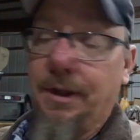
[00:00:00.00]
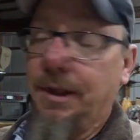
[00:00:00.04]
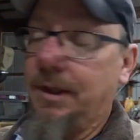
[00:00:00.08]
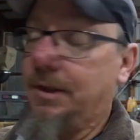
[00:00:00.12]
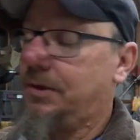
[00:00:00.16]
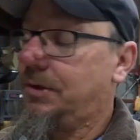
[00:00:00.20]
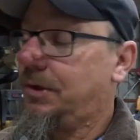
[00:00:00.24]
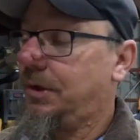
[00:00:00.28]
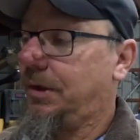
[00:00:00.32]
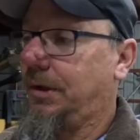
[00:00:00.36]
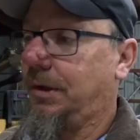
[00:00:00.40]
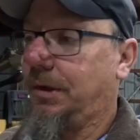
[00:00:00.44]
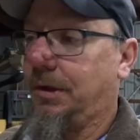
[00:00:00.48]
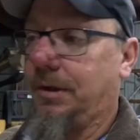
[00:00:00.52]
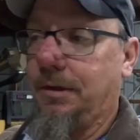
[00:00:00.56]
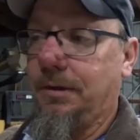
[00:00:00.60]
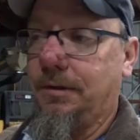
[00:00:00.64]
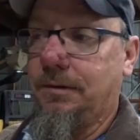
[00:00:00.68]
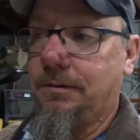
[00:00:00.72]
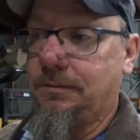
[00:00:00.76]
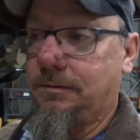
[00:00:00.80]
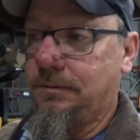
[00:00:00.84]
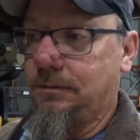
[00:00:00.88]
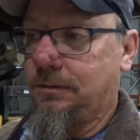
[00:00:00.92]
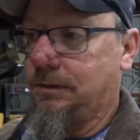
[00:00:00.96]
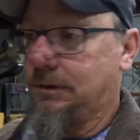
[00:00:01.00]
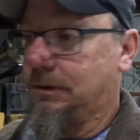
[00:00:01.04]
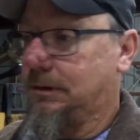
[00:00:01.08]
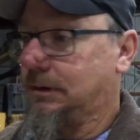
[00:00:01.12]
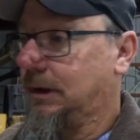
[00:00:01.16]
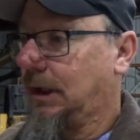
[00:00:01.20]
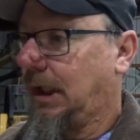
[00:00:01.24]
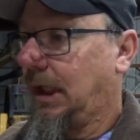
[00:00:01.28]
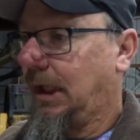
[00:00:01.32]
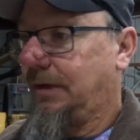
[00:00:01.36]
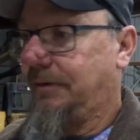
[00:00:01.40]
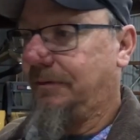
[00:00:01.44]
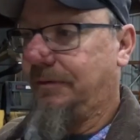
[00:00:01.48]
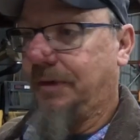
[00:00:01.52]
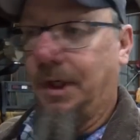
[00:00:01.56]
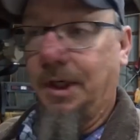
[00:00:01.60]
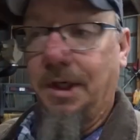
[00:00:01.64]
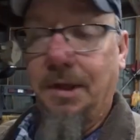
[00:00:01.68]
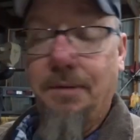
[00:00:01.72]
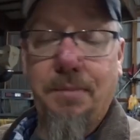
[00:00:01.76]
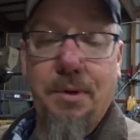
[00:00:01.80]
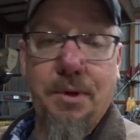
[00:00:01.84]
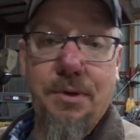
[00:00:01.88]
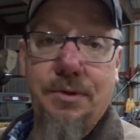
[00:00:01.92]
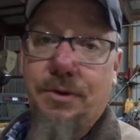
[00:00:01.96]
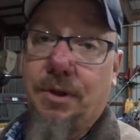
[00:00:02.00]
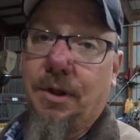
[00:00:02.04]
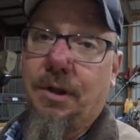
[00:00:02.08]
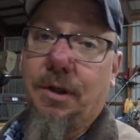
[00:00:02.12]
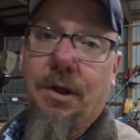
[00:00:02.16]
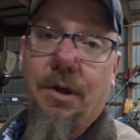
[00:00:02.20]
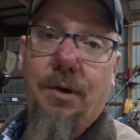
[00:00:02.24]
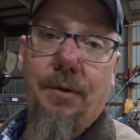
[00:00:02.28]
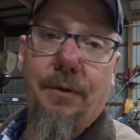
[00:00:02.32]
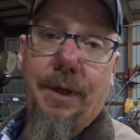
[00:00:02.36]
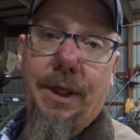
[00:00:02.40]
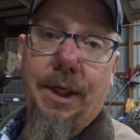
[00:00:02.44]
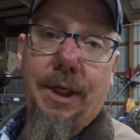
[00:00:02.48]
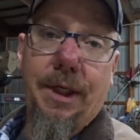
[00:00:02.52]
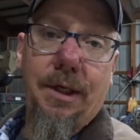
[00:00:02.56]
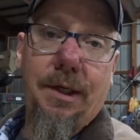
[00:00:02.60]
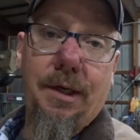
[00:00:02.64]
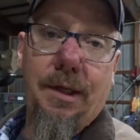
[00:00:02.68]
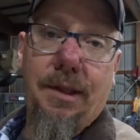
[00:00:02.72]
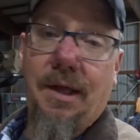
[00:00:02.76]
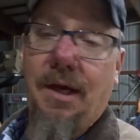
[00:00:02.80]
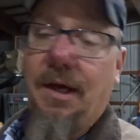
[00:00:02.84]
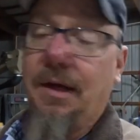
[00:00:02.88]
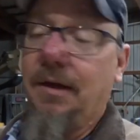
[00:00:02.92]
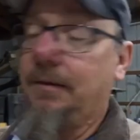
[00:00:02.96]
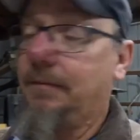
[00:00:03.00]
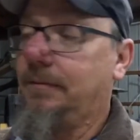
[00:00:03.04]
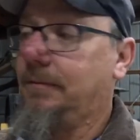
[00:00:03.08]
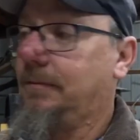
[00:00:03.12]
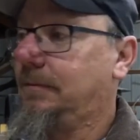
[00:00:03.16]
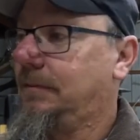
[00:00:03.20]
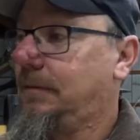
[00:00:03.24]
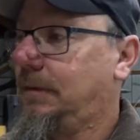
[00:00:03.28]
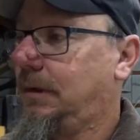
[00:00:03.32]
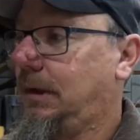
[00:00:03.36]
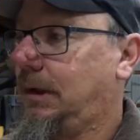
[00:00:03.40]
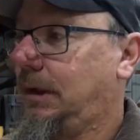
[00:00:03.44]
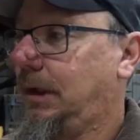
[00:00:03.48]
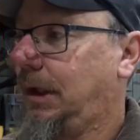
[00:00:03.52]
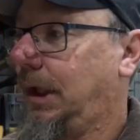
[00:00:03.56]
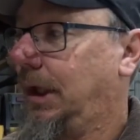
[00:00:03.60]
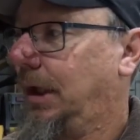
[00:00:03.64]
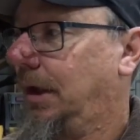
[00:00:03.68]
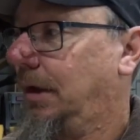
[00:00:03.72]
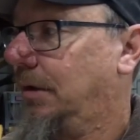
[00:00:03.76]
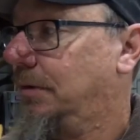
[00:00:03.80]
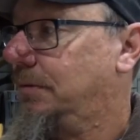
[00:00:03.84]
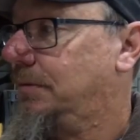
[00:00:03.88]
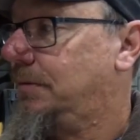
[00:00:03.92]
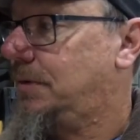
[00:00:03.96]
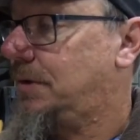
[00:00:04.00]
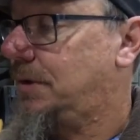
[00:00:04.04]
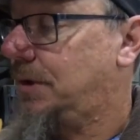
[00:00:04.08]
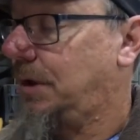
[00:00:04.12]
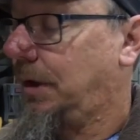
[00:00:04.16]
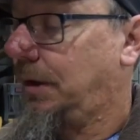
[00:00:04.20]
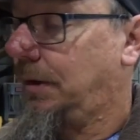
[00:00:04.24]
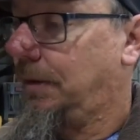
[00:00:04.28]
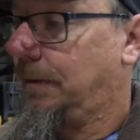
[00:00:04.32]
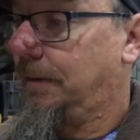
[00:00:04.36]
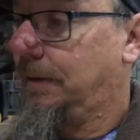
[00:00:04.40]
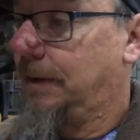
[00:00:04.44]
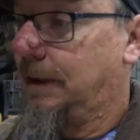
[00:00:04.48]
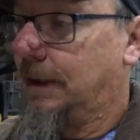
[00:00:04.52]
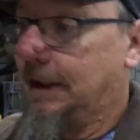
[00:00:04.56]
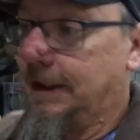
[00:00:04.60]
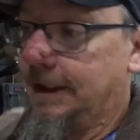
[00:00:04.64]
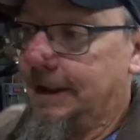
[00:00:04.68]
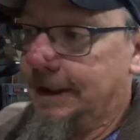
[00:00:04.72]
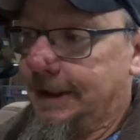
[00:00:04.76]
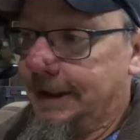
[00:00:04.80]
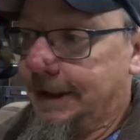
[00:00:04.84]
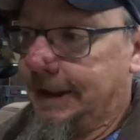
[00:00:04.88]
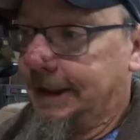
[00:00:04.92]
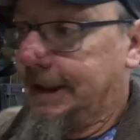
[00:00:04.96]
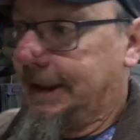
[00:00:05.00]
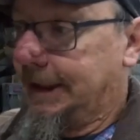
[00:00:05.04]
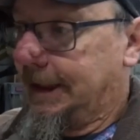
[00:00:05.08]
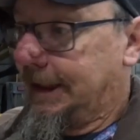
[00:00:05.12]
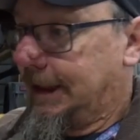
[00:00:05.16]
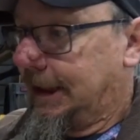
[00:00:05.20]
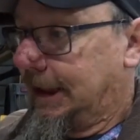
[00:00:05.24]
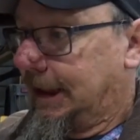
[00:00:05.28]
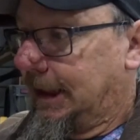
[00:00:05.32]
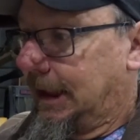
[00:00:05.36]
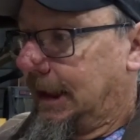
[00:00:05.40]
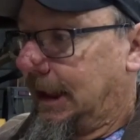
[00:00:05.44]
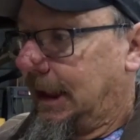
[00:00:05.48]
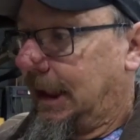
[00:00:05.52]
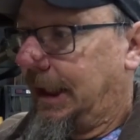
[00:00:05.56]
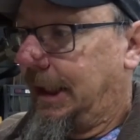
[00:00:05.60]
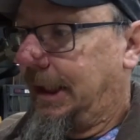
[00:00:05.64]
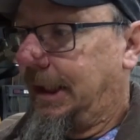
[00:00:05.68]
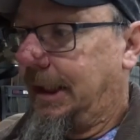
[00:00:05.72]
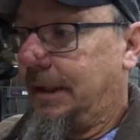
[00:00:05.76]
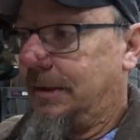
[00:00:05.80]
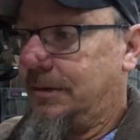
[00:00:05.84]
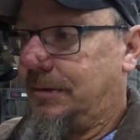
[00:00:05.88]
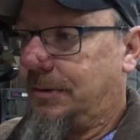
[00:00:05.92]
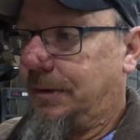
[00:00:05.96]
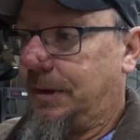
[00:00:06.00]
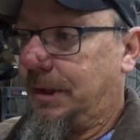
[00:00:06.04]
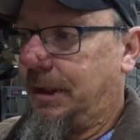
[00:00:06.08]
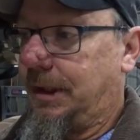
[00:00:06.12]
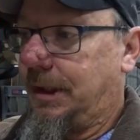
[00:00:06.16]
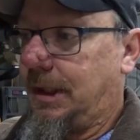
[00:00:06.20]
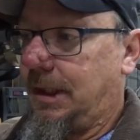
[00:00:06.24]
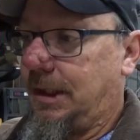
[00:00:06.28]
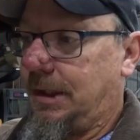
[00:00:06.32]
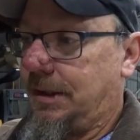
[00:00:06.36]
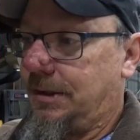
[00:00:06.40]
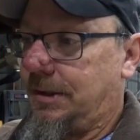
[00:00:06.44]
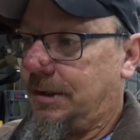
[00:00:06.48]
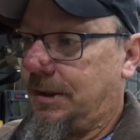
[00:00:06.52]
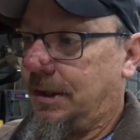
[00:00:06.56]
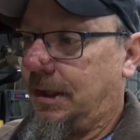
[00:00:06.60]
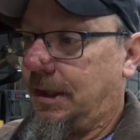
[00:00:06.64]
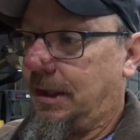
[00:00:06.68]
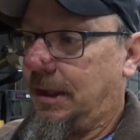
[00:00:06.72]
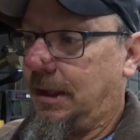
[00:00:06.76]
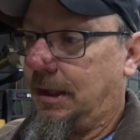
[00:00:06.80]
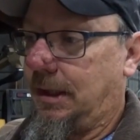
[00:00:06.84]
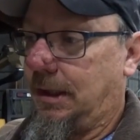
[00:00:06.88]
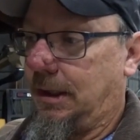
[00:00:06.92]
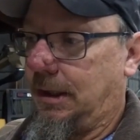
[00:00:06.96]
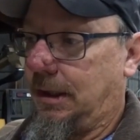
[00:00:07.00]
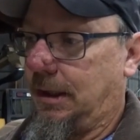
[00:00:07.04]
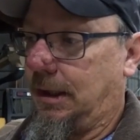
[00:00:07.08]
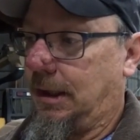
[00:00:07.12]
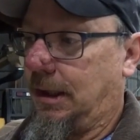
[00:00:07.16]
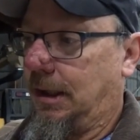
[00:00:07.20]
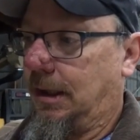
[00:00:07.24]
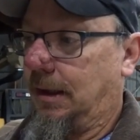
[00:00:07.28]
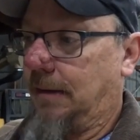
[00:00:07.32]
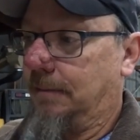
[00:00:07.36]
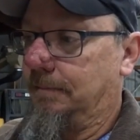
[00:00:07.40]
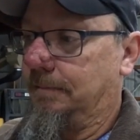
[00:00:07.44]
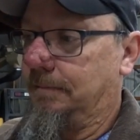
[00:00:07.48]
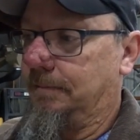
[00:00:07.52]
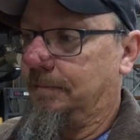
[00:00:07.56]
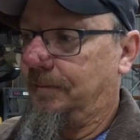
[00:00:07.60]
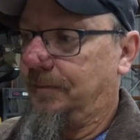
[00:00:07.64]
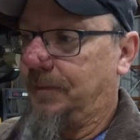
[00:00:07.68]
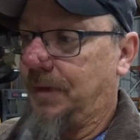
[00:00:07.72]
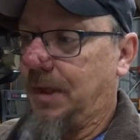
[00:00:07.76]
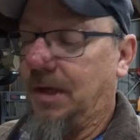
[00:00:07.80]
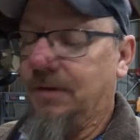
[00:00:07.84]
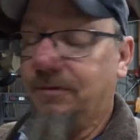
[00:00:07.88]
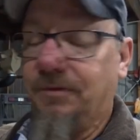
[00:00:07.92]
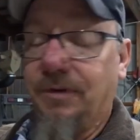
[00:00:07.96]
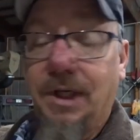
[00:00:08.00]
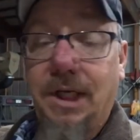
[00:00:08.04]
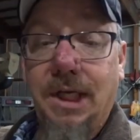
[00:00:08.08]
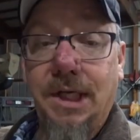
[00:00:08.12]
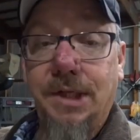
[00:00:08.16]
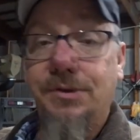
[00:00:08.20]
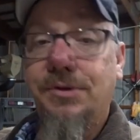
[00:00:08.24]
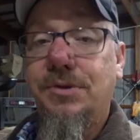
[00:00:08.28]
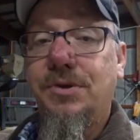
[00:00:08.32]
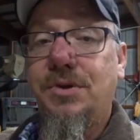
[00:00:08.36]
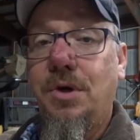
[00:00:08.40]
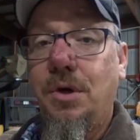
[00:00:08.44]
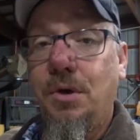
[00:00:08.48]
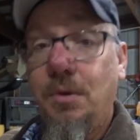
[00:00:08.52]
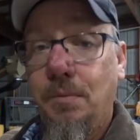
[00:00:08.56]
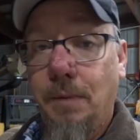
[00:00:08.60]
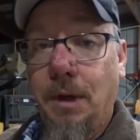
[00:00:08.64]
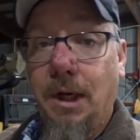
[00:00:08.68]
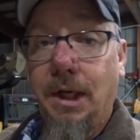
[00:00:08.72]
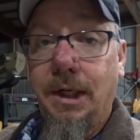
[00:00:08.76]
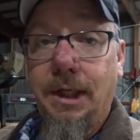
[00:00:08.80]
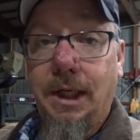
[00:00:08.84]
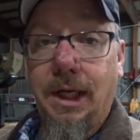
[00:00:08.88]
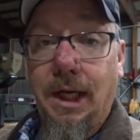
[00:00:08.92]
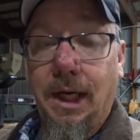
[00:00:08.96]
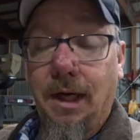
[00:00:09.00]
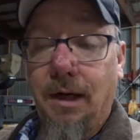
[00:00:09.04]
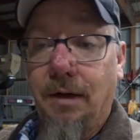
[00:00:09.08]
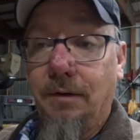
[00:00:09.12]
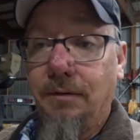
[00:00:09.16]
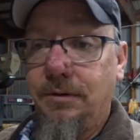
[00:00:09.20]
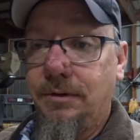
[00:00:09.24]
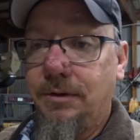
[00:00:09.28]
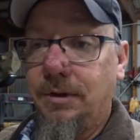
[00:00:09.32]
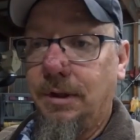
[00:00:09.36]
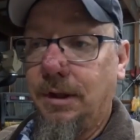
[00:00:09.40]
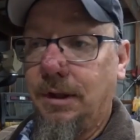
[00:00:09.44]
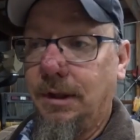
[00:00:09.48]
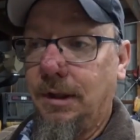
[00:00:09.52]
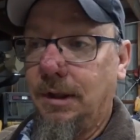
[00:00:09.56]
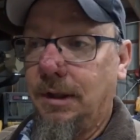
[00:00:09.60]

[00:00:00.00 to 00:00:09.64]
Nature. A lot of variables are going into that, you know, so it is what it is. If it gets too muddy out,